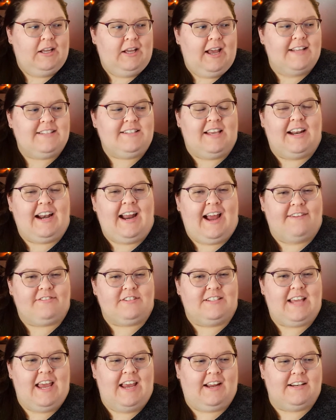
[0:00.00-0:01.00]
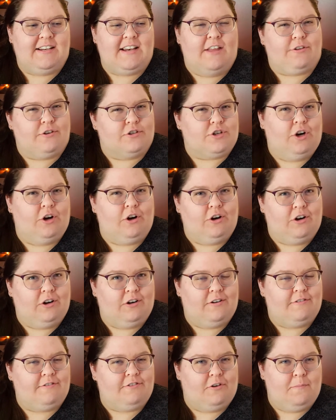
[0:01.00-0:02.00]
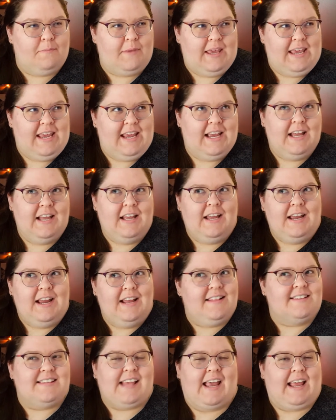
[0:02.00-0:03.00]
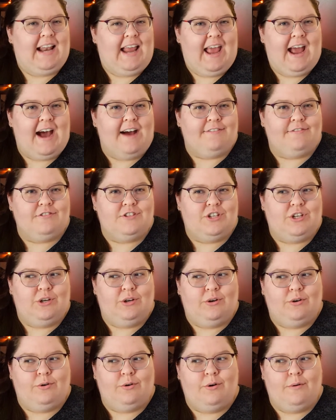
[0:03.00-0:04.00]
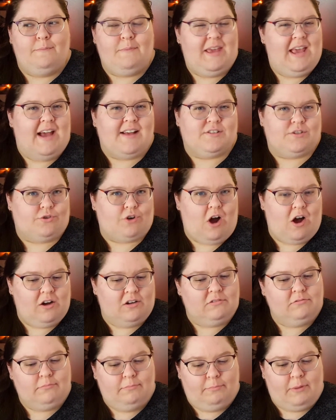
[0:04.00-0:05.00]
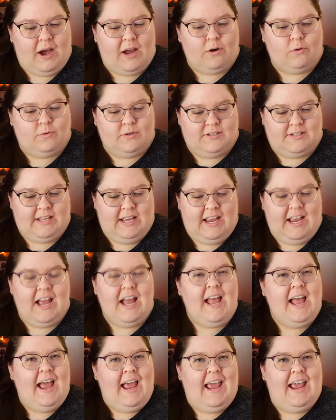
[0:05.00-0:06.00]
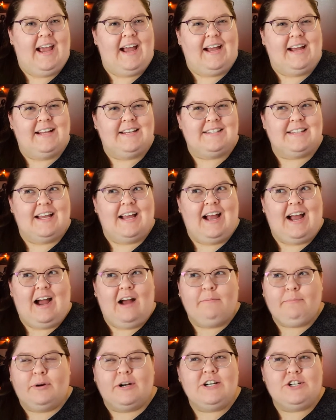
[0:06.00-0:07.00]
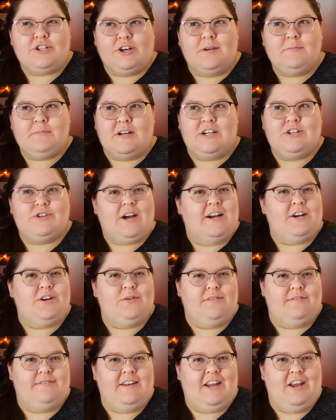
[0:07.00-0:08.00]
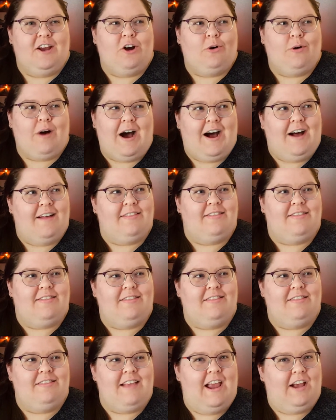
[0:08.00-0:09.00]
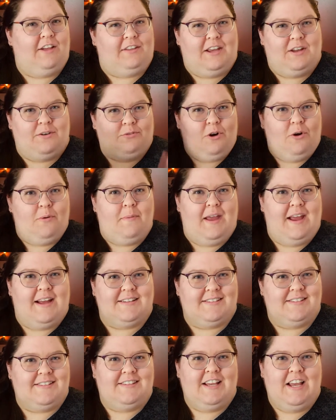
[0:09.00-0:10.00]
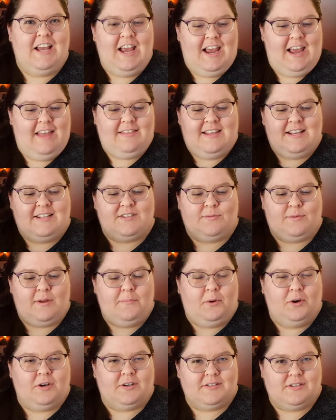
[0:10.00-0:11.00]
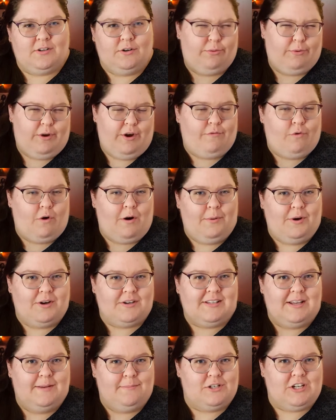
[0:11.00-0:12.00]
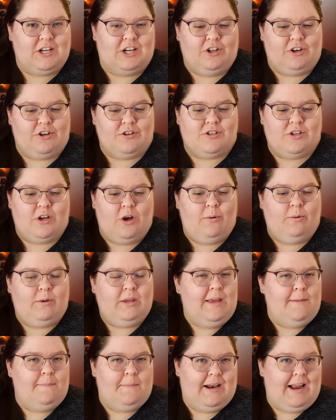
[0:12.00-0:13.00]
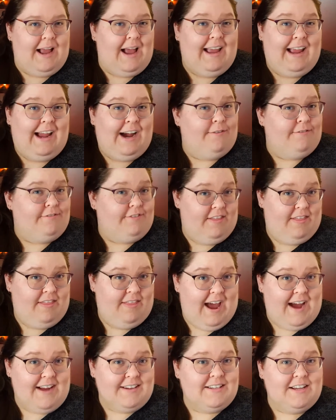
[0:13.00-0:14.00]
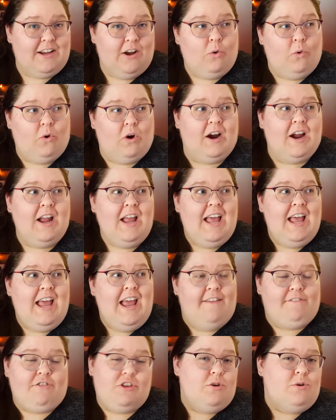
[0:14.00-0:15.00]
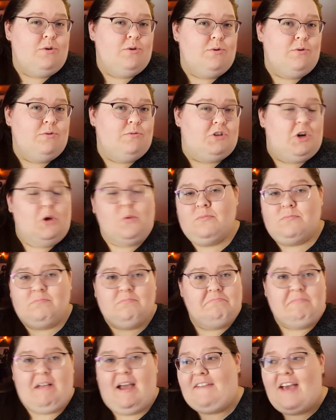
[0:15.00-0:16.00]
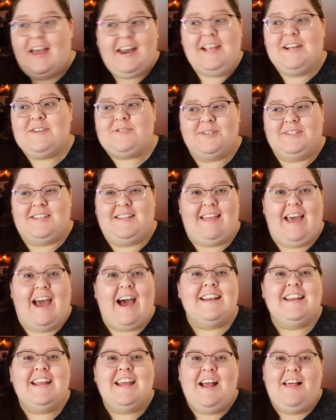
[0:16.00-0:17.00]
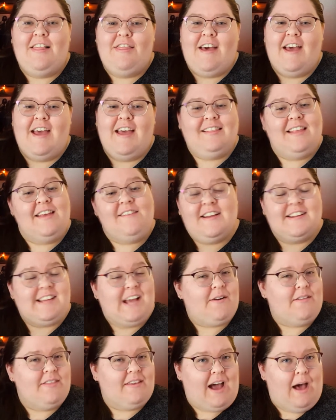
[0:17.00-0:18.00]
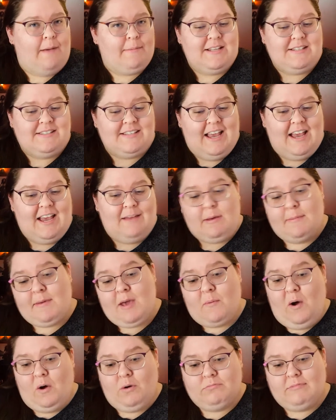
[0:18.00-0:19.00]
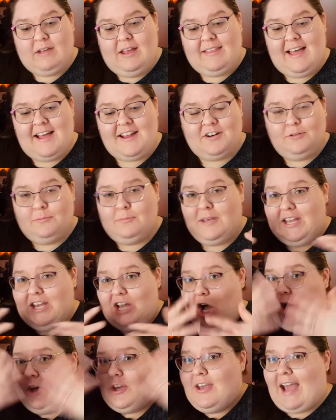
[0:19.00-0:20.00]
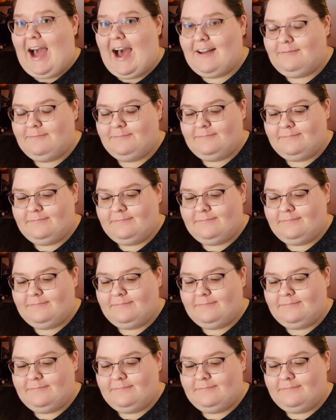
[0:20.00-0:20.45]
it's gonna have to take another turn for me in the second half to be as strong, but we'll see. And I'm pretty sure I'm gonna try to do a video on alien romance and these 3 books, or 3 or 4 books in particular, so keep an eye out for that. Or if you don't have any interest in that, then leave that down in the comments and maybe I won't, and that'll be all you got.